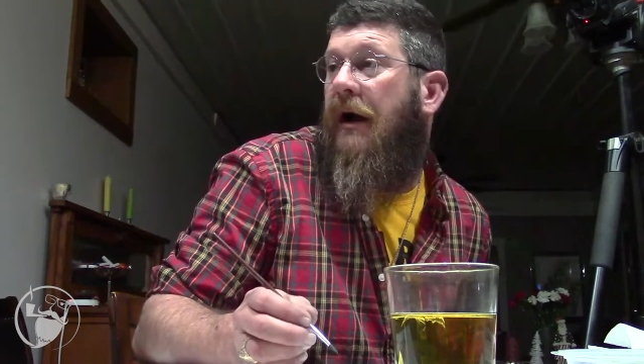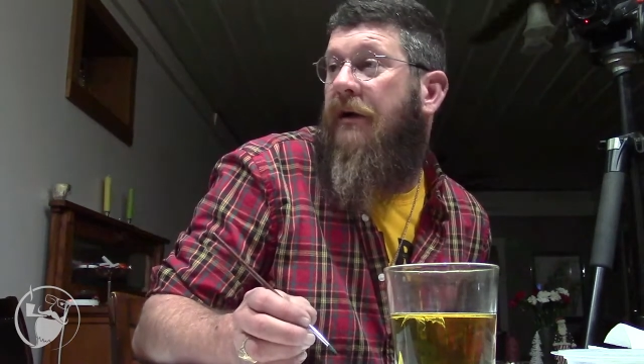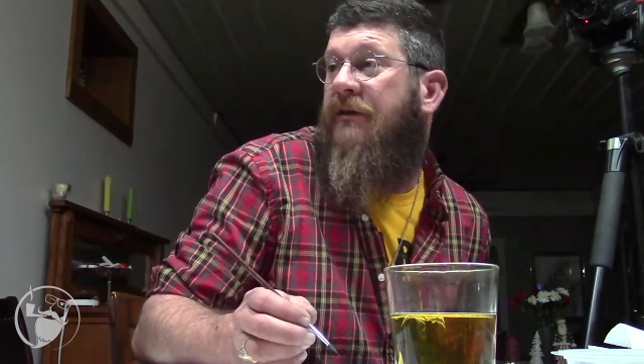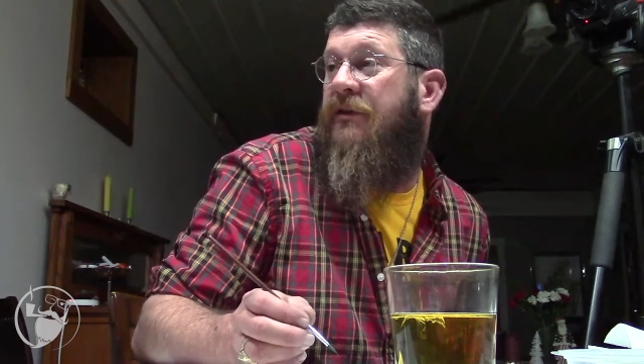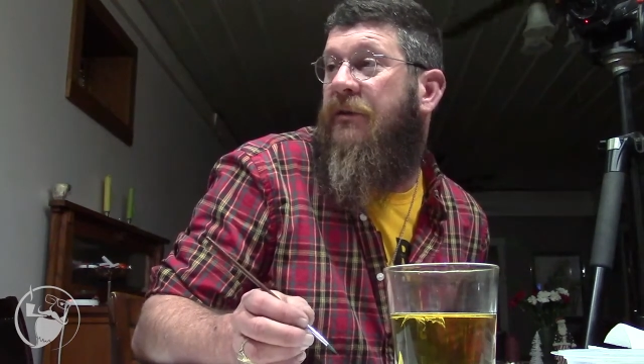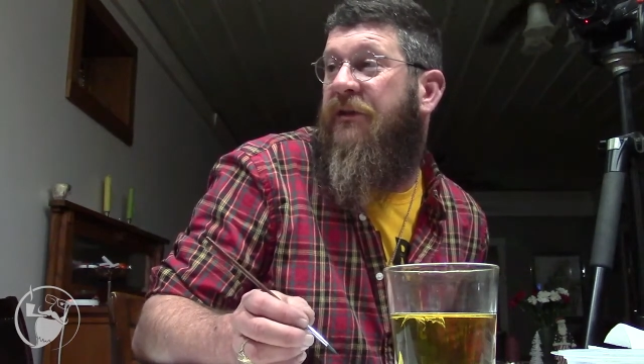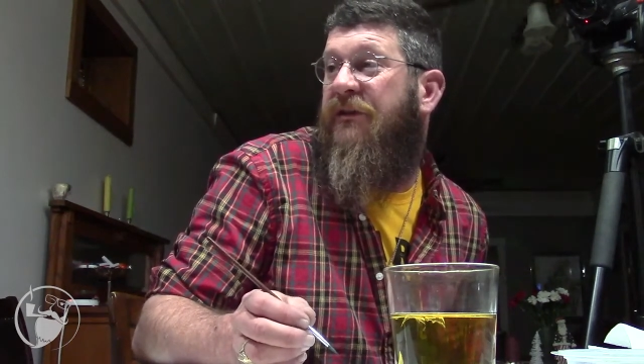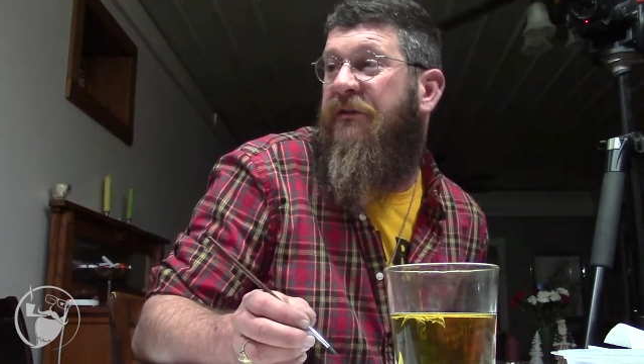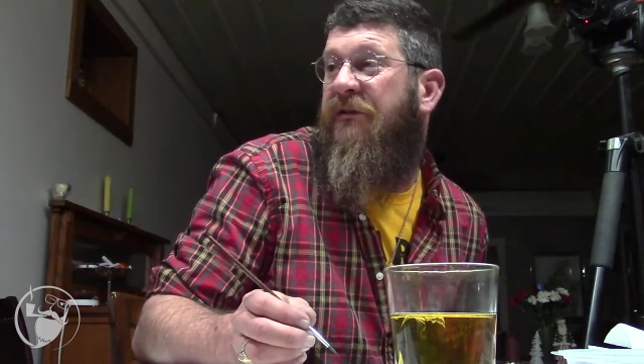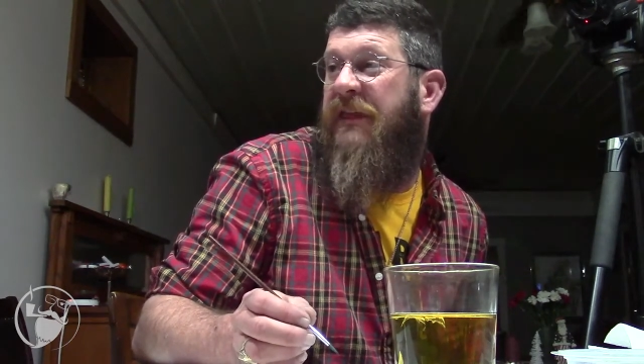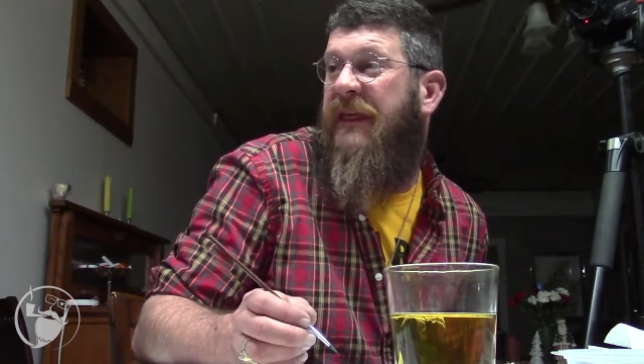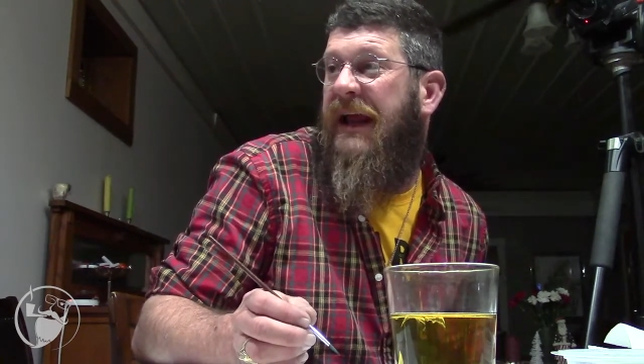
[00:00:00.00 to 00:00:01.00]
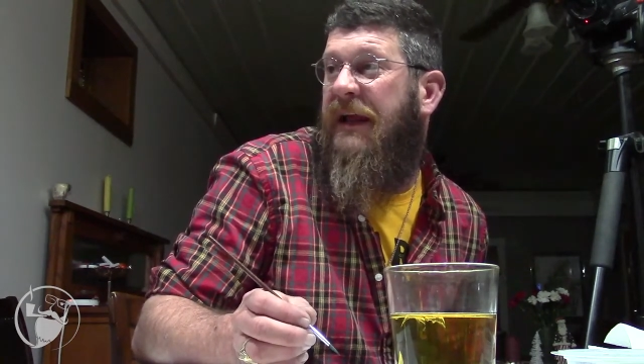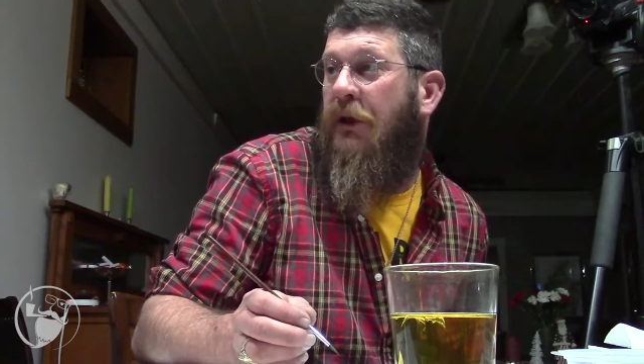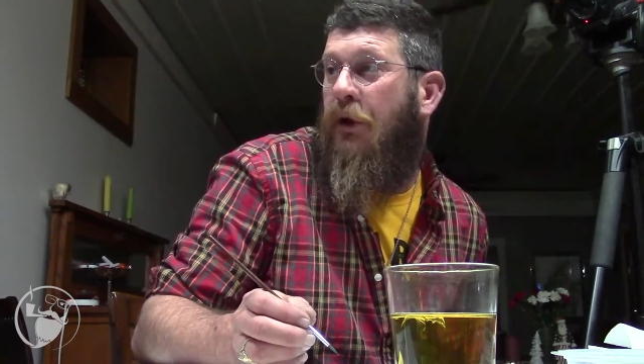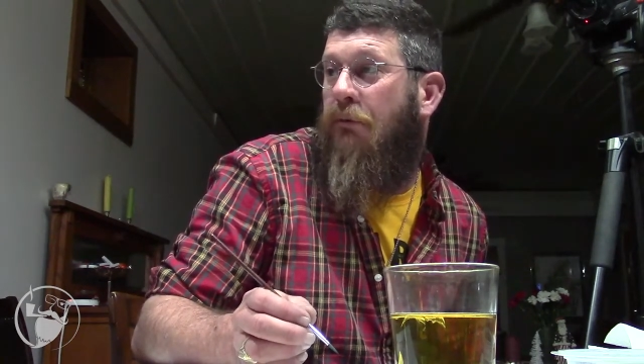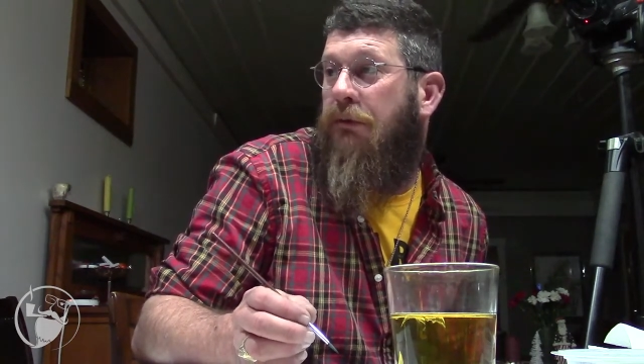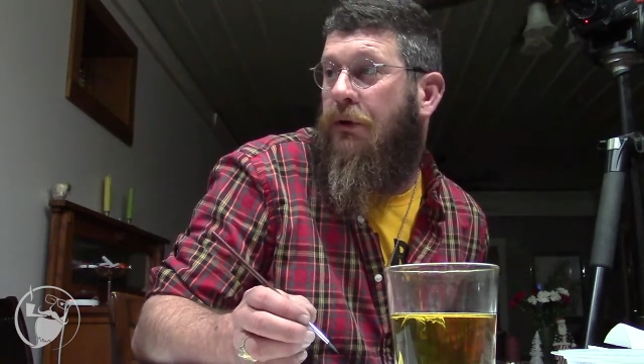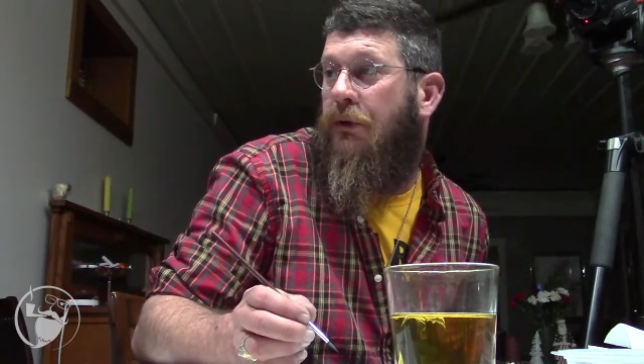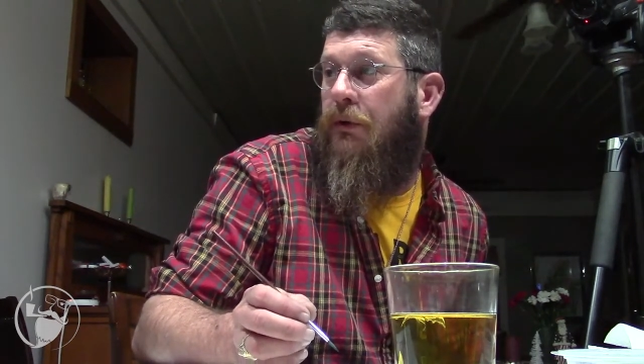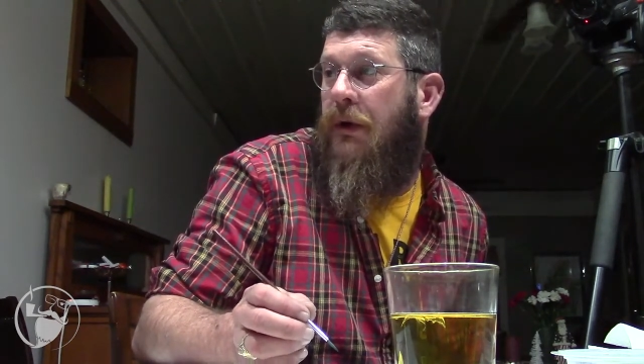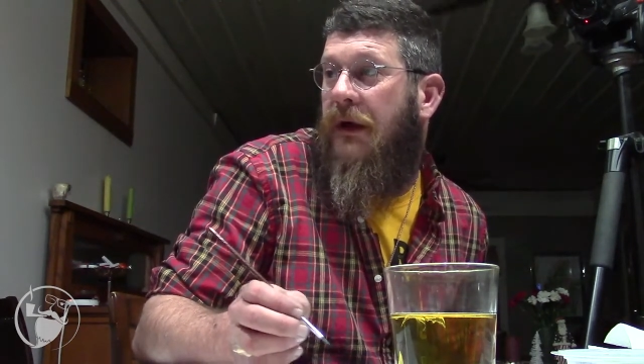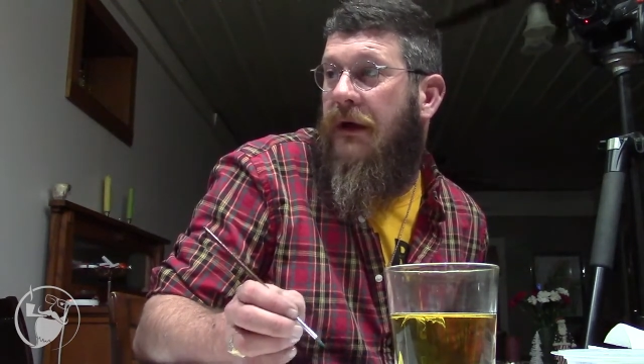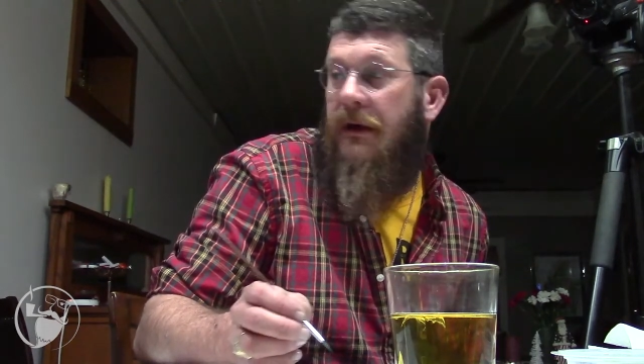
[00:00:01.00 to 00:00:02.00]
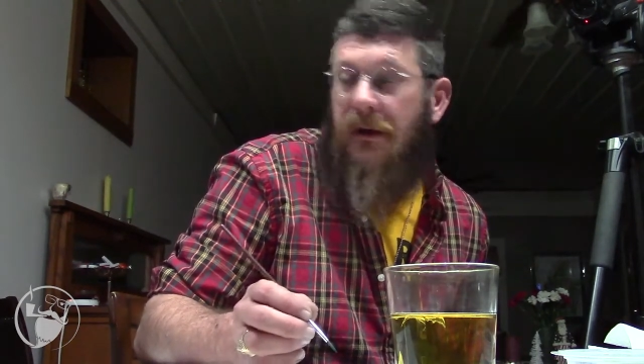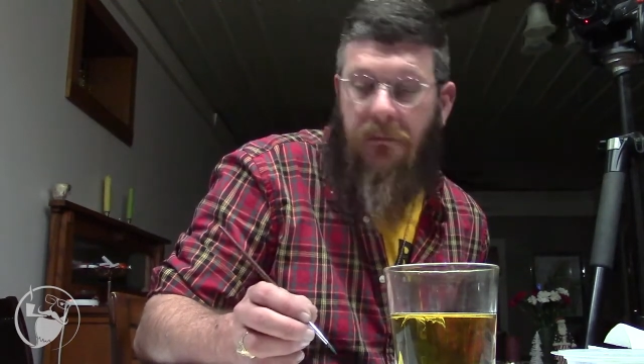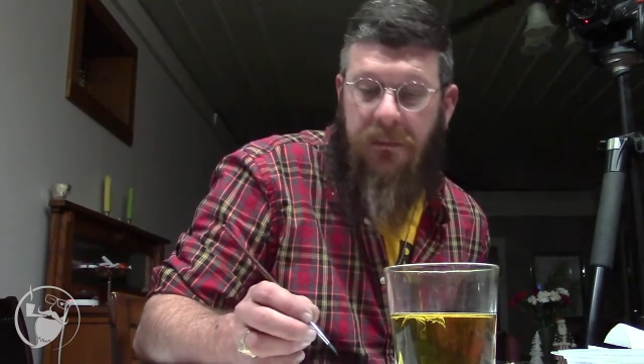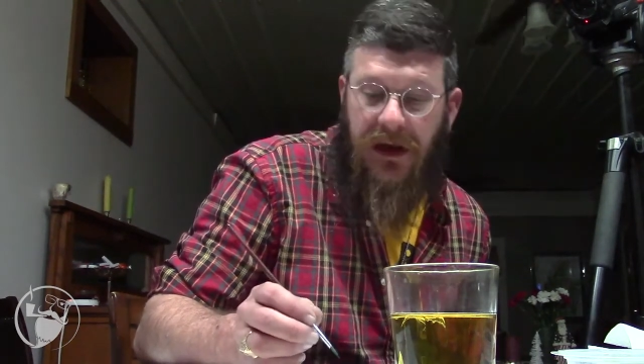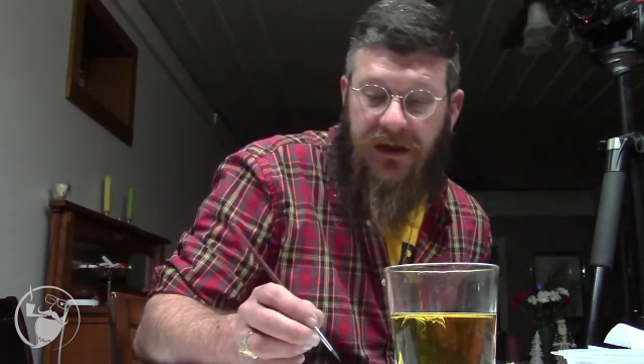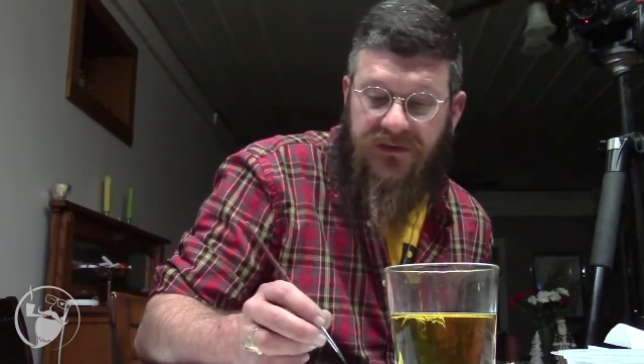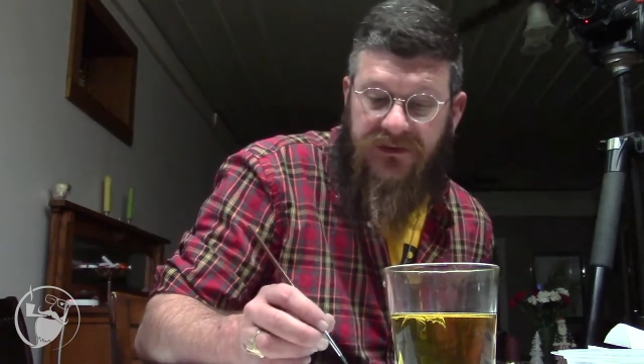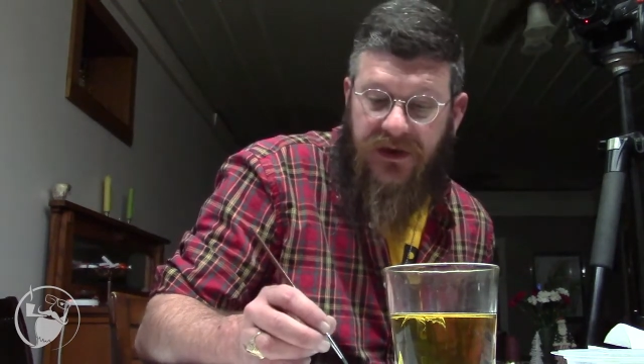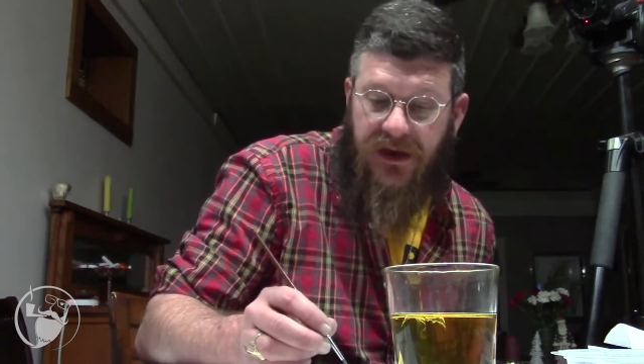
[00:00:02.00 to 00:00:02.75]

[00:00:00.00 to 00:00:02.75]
So it's phthalo blue, but